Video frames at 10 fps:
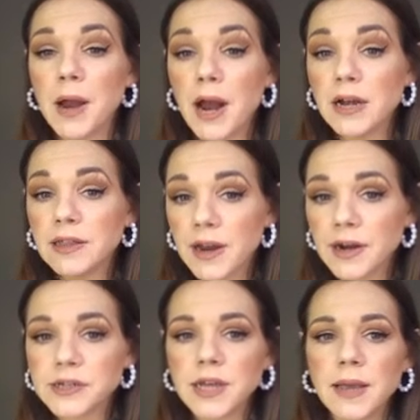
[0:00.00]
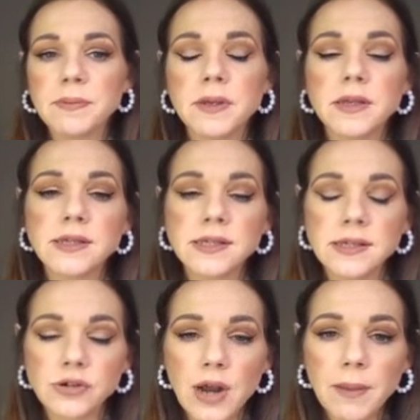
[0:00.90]
barely there type
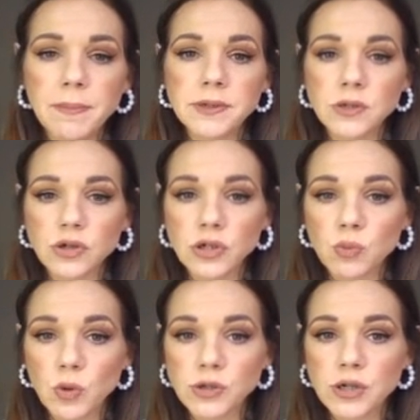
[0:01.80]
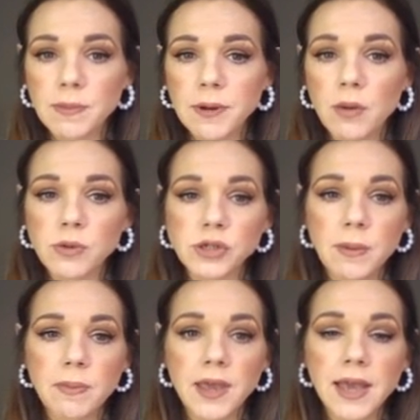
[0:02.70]
strap. So just one strap here, one
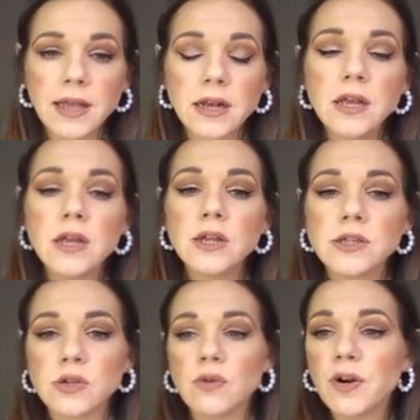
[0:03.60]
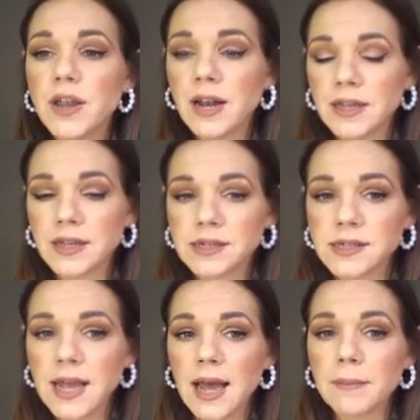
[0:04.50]
strap in the ankle. So very
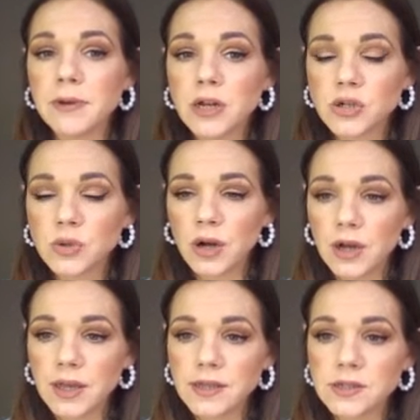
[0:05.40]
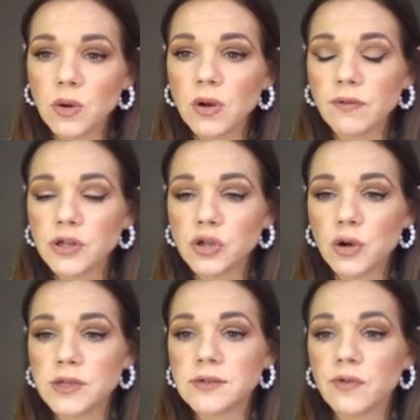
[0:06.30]
elegant, not too high. So a lovely
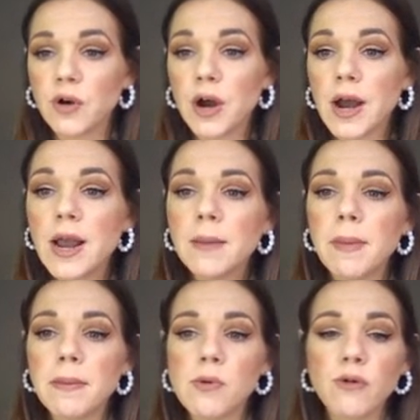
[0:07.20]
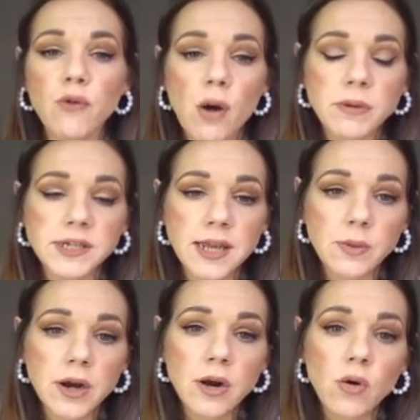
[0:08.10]
choice for maybe more formal day
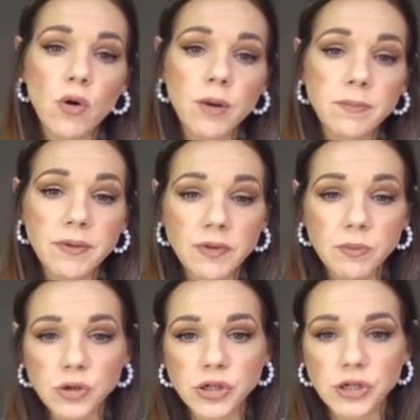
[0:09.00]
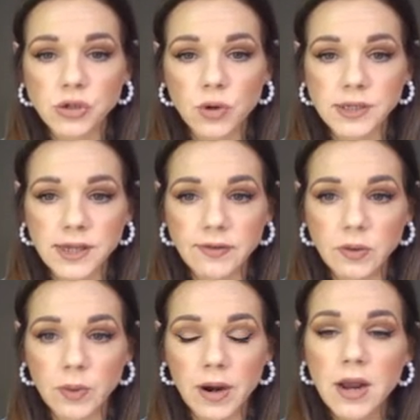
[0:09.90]
wear or maybe pushing in towards
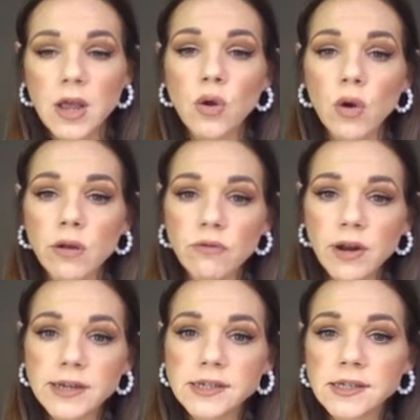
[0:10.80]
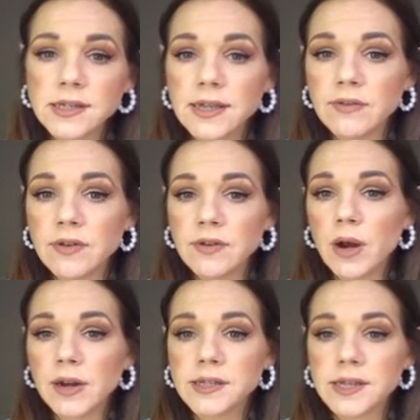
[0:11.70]
evening wear. Going right into the evening
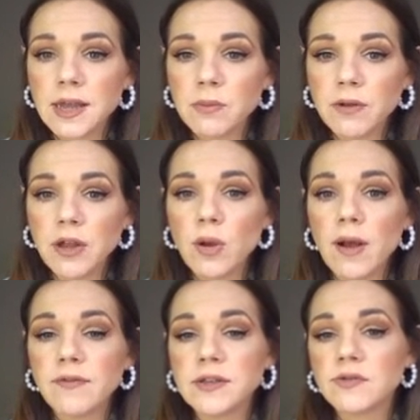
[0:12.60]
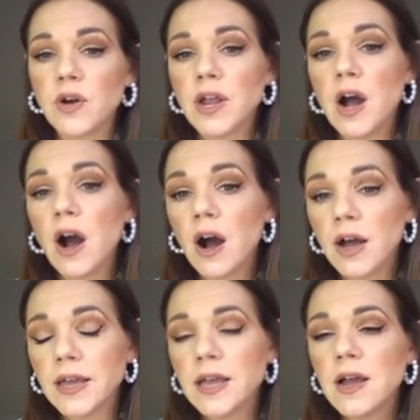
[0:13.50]
wear, nighttime wear, then you have these very
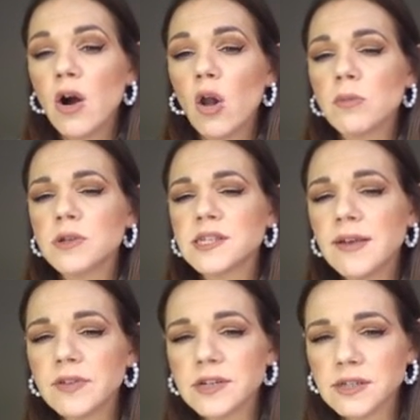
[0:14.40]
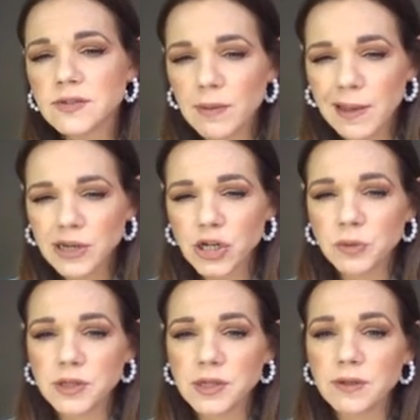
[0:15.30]
high, almost 70s vibe
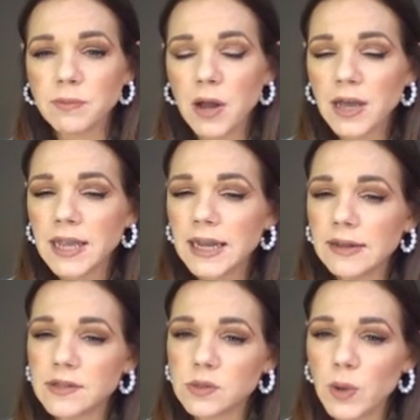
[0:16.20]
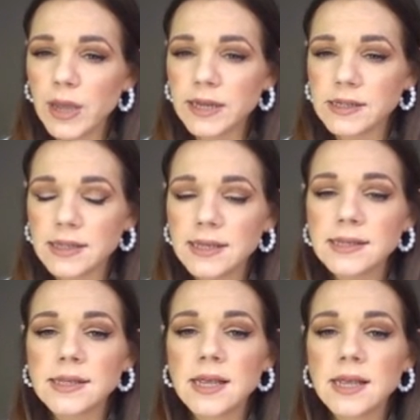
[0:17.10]
actually with the block heel and suede in
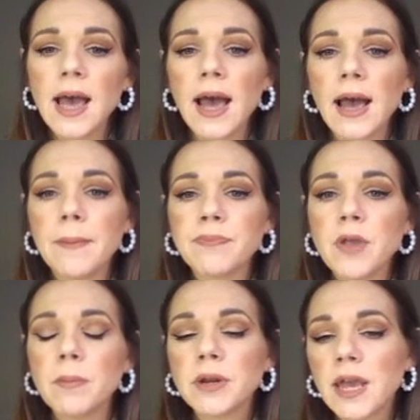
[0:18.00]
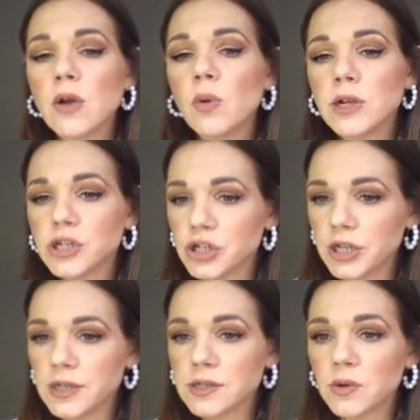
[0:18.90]
these. But again, quite
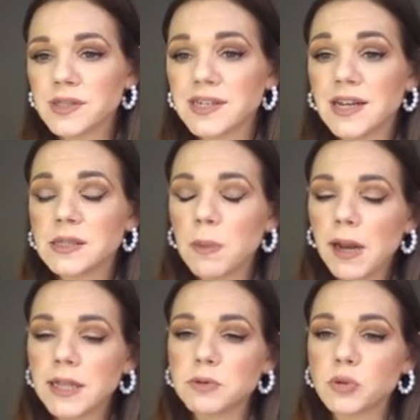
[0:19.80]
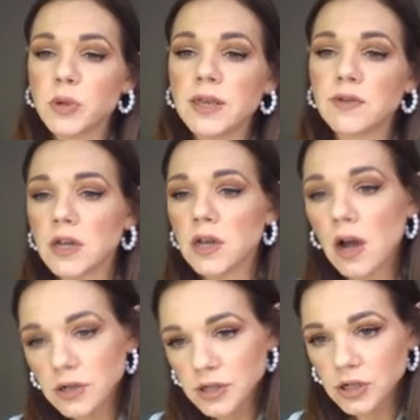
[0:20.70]
chic. So it's a nice balance between giving a
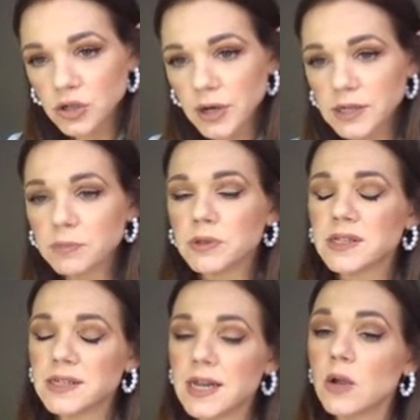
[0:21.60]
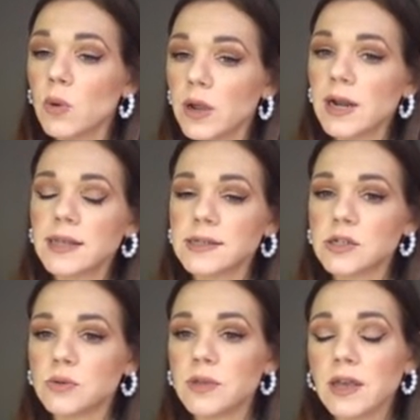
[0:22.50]
nod to that trend, but staying quite classic
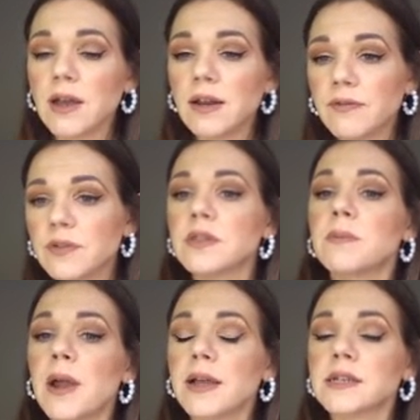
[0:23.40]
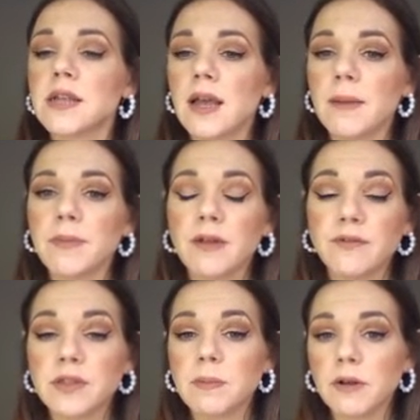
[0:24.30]
too. They can kind of fit the bracket and
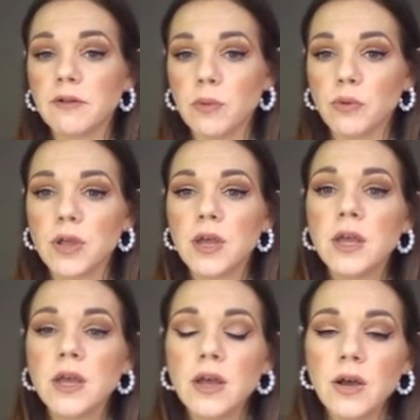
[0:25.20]
fit the bill of both.